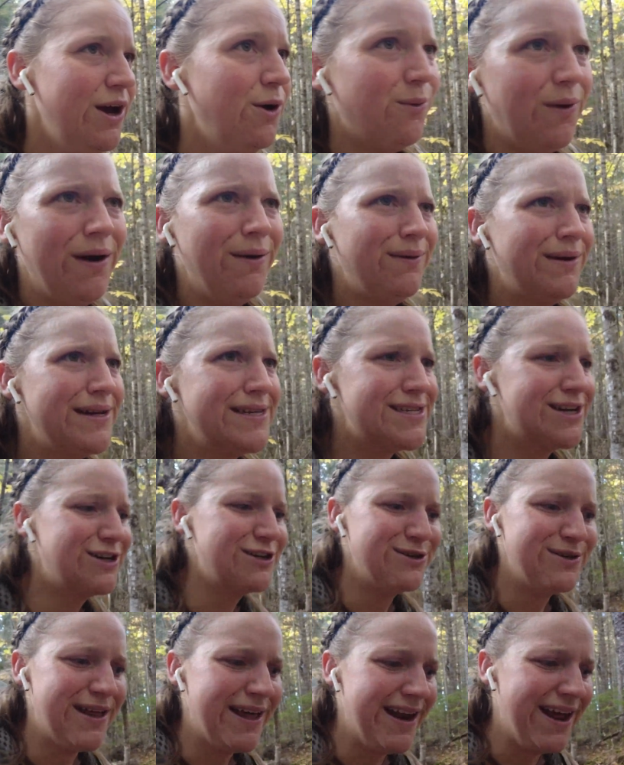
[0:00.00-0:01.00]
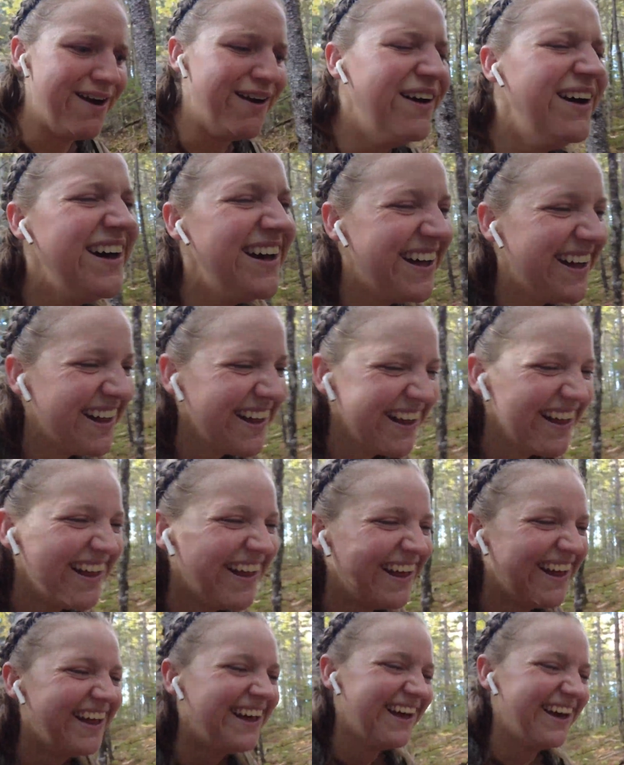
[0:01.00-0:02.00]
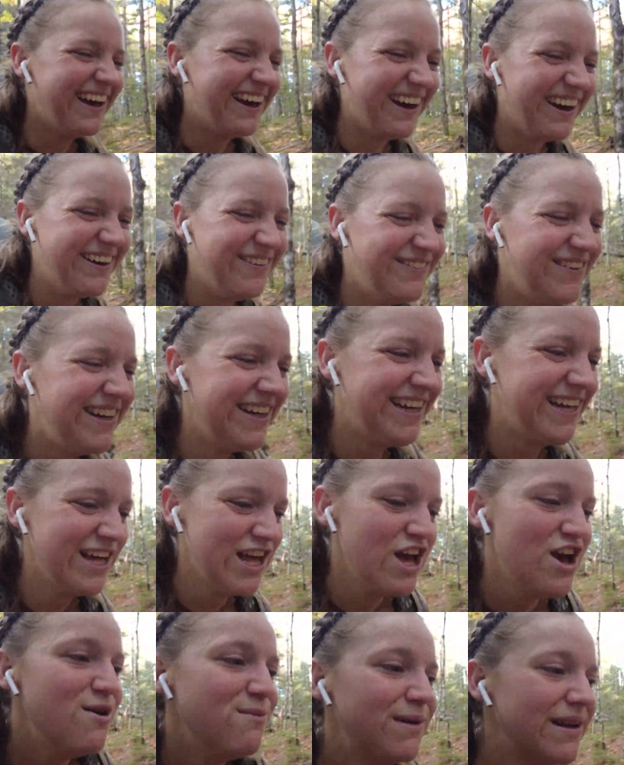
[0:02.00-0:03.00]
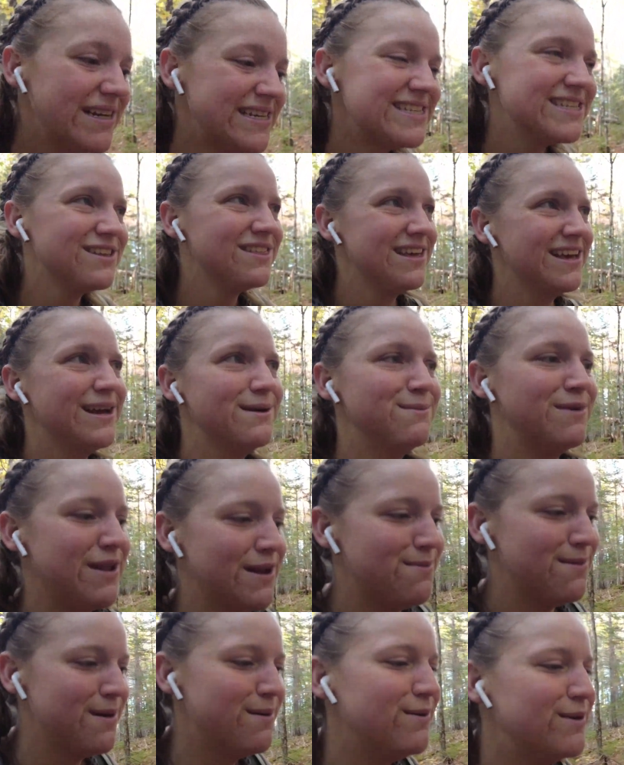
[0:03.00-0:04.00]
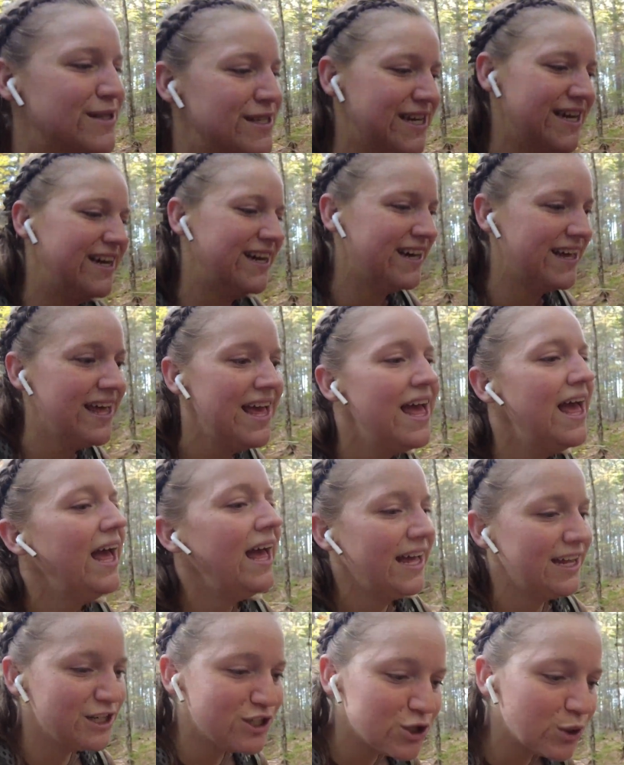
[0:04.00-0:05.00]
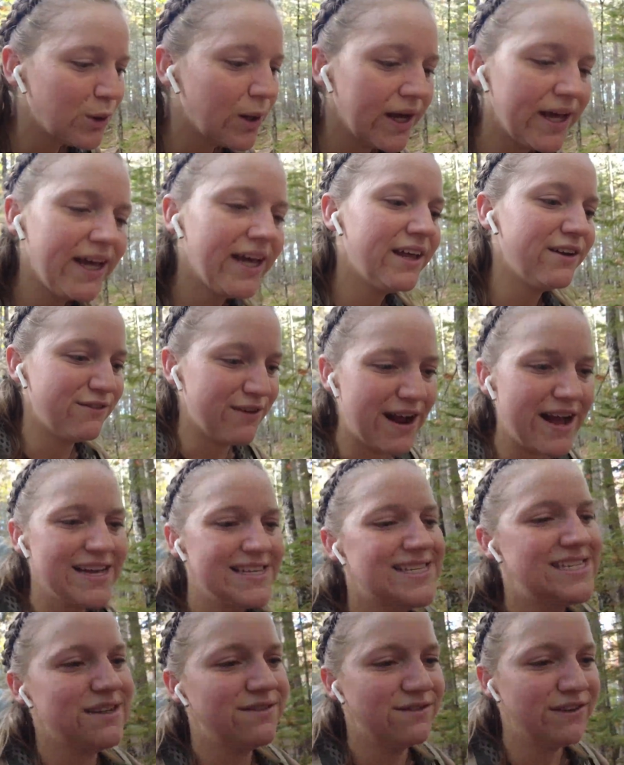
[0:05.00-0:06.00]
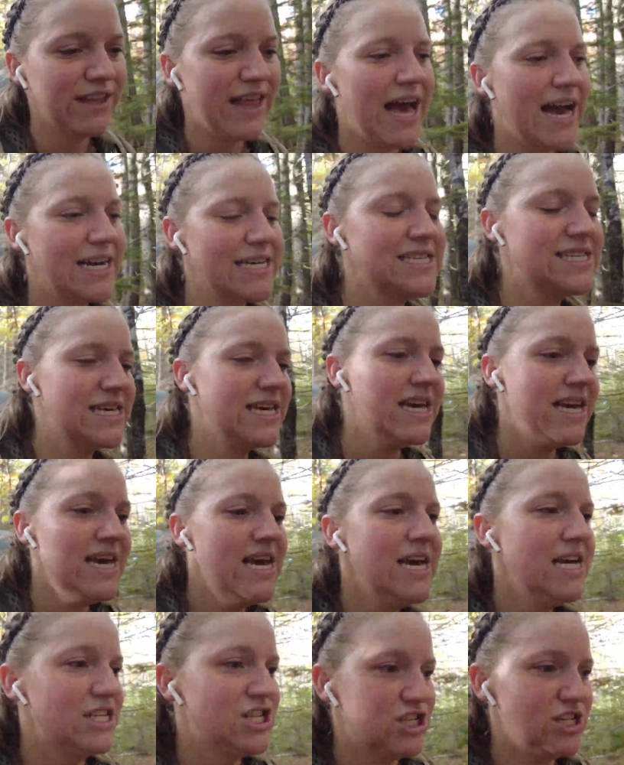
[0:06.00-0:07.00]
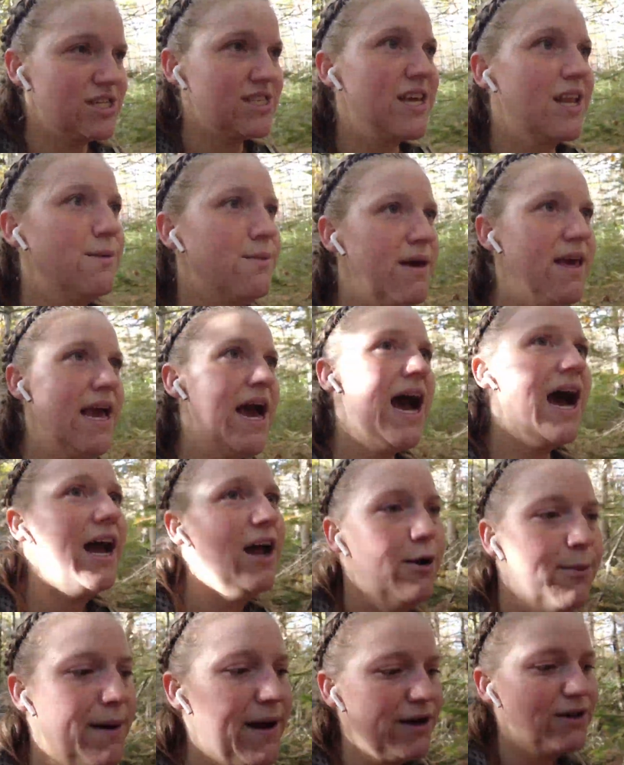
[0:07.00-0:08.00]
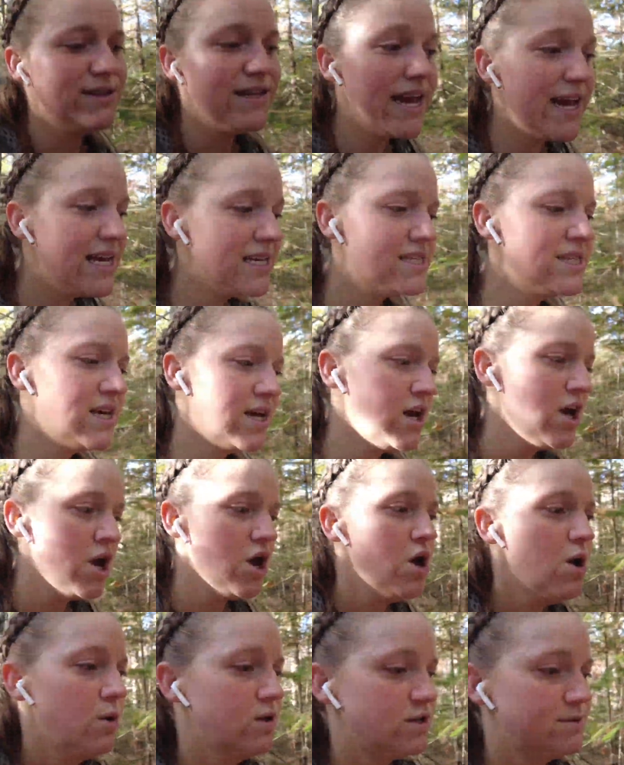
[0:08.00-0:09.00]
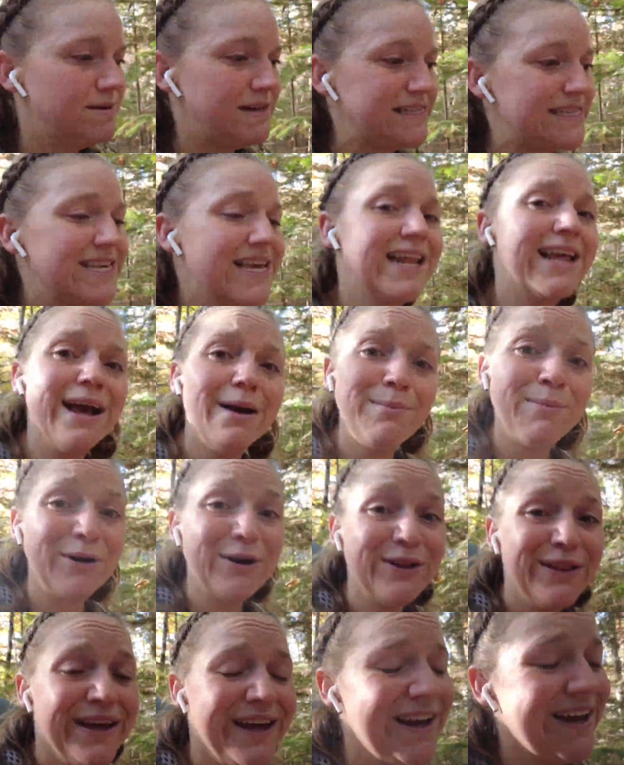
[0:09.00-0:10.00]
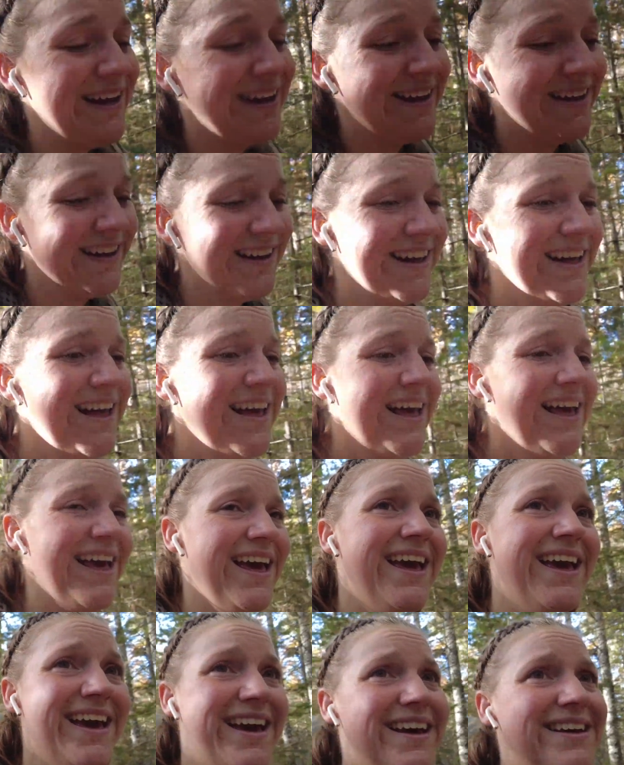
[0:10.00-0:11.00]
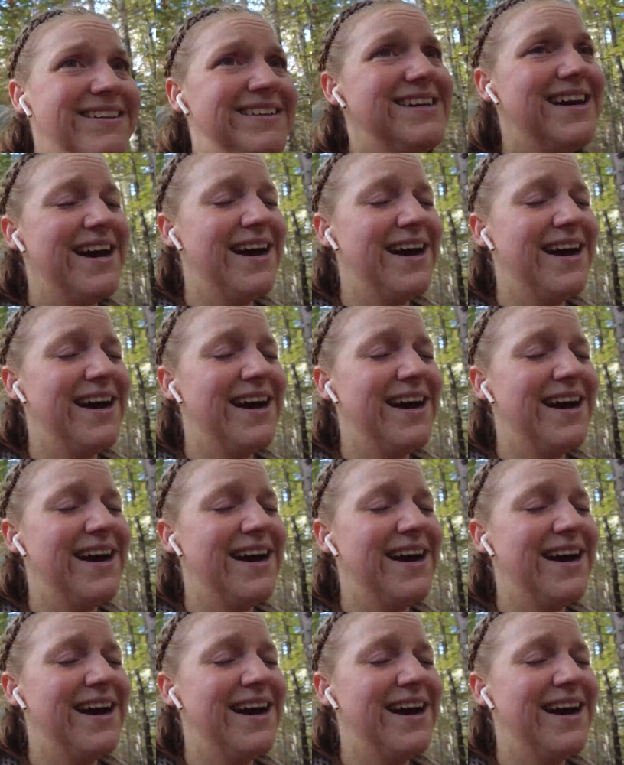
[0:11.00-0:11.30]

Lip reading: why would I start doing that now? But I still think I'm going to be able to enjoy and rest and relax. It's just going to be higher mile days, which means getting up early. And